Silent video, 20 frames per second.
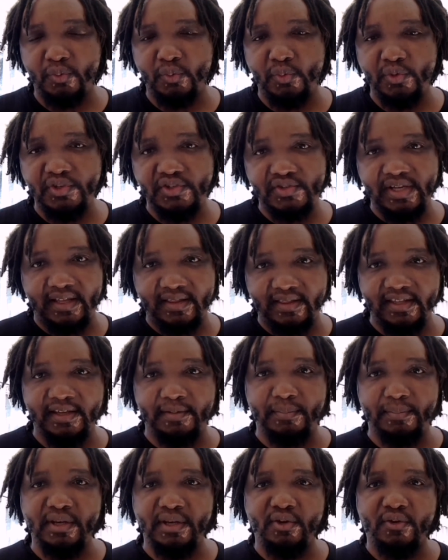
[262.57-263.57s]
which I think
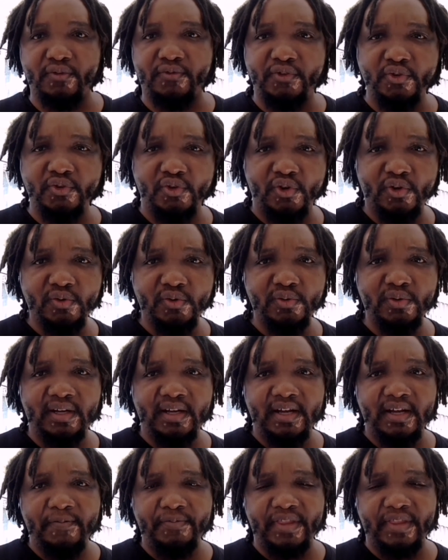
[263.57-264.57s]
many of you know,
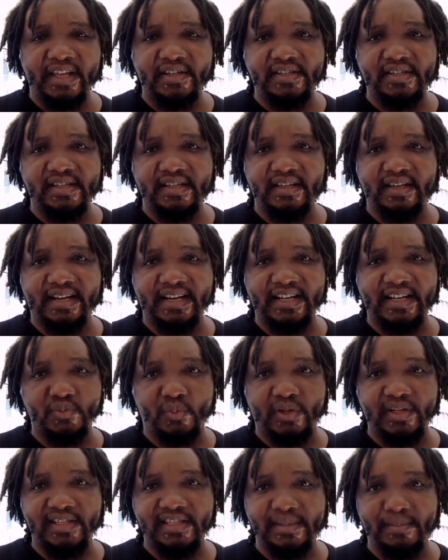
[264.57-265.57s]
that runs
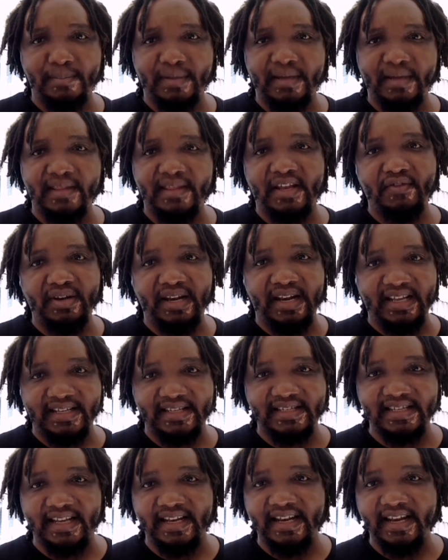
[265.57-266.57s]
once a month, every
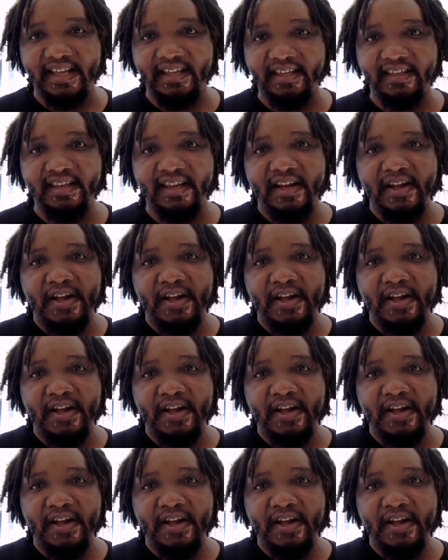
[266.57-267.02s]
last Sunday.